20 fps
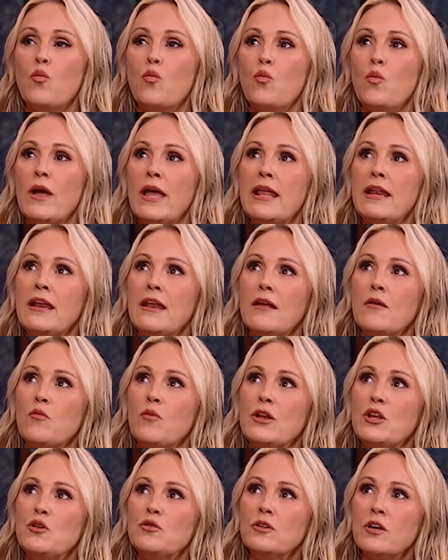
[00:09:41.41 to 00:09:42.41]
When
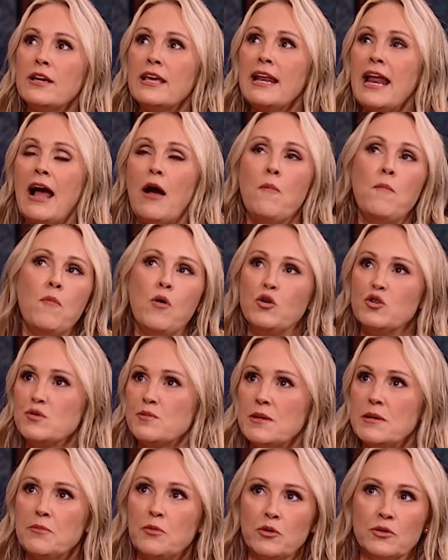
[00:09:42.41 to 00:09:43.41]
you look at how
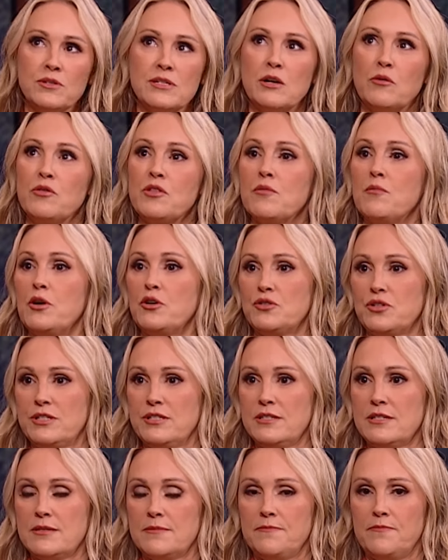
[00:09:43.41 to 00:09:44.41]
most people deal with
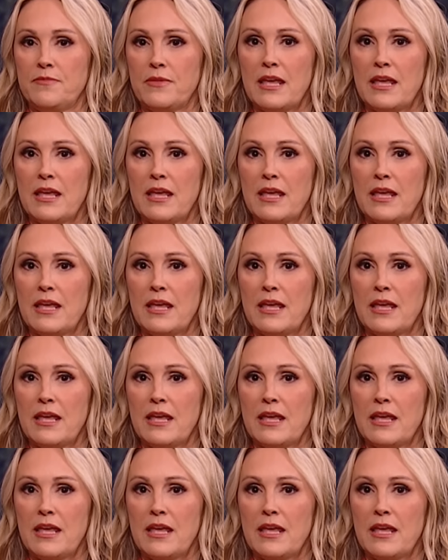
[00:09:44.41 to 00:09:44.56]
emotions,